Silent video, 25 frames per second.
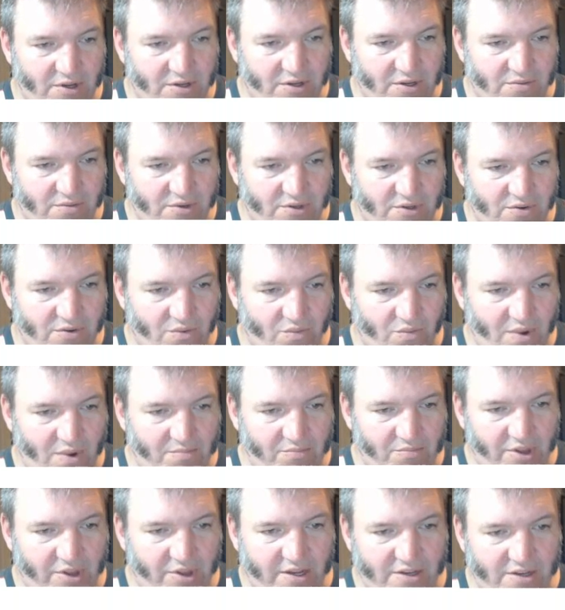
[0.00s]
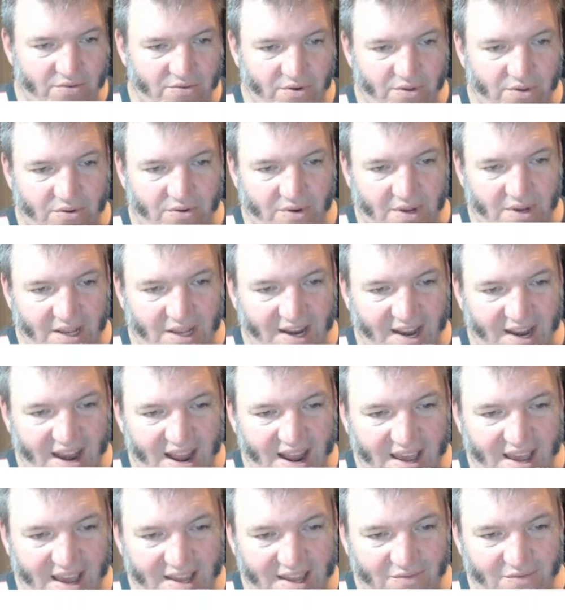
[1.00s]
Because we saw 1 plus root 3 and
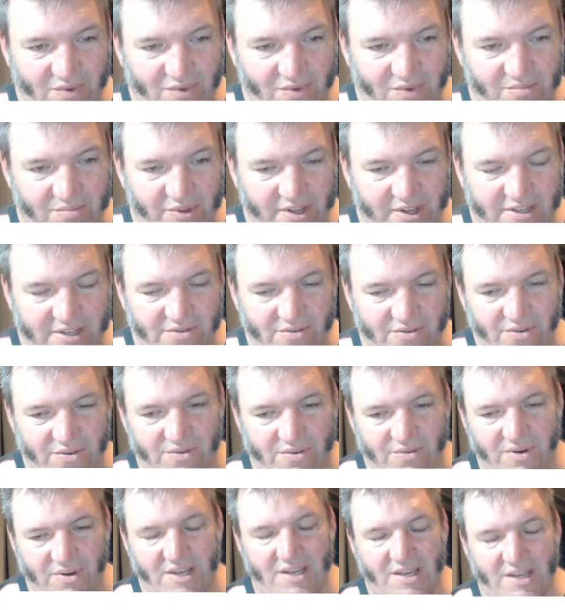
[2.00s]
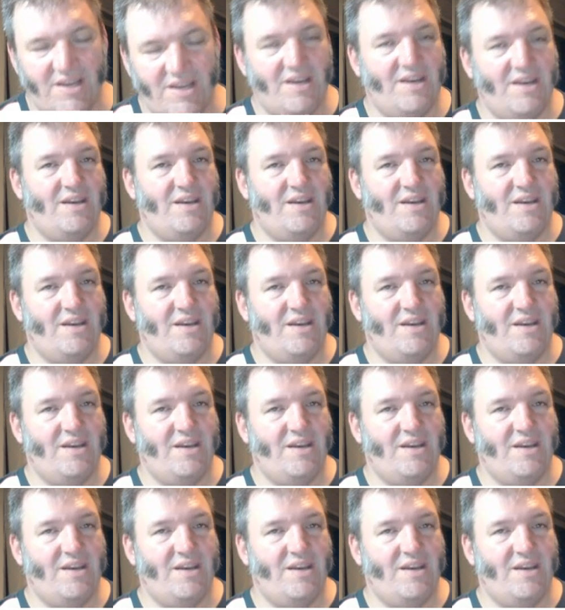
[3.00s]
negative 1 plus root 3,